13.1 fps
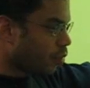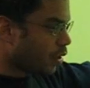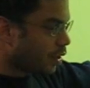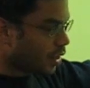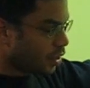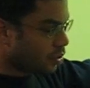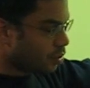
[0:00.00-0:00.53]
right
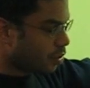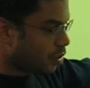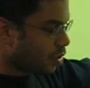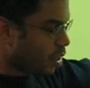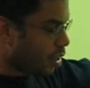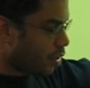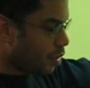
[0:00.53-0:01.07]
next to the
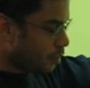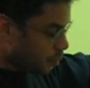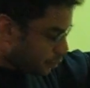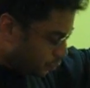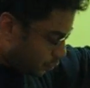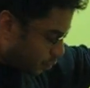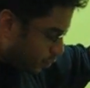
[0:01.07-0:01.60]
knot.
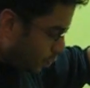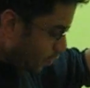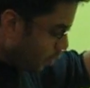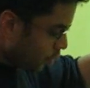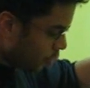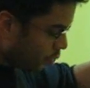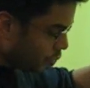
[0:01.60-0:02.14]

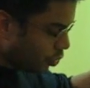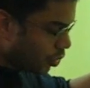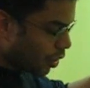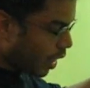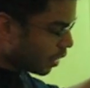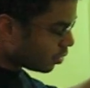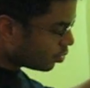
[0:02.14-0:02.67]
So you can
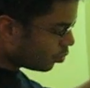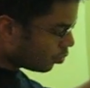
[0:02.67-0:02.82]
add some